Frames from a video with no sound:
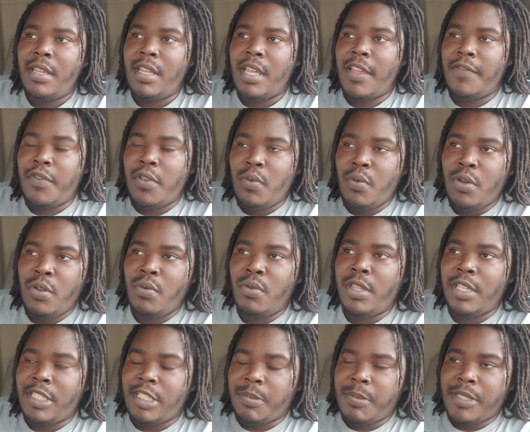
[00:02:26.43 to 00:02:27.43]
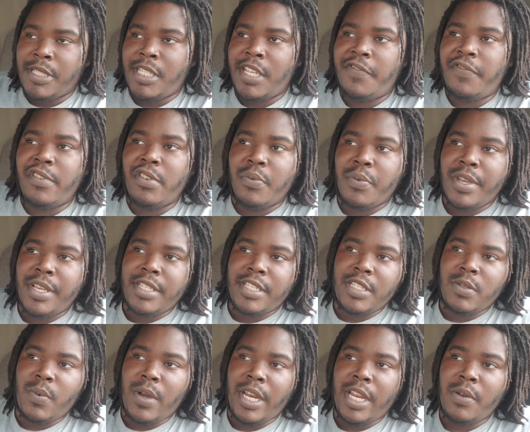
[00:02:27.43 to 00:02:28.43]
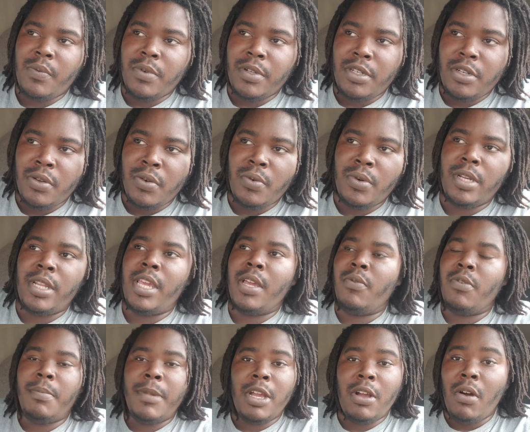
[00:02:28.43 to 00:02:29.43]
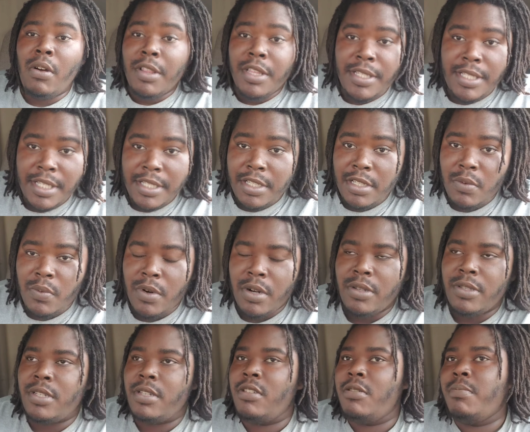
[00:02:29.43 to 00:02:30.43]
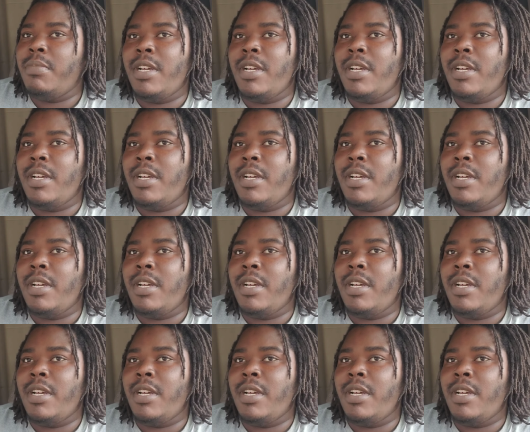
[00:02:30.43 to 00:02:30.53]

if you knew the specific reasons why they were doing it, it would make all the sense in the world to you.